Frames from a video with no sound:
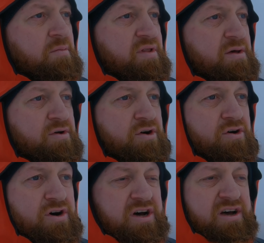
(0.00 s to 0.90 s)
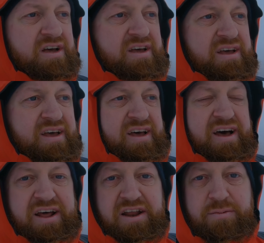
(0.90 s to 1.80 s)
But there we go,
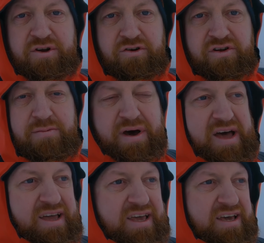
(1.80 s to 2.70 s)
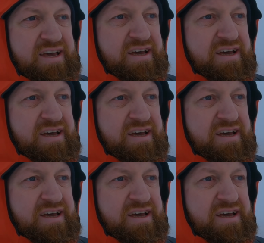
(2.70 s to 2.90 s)
another Monroe in the bag.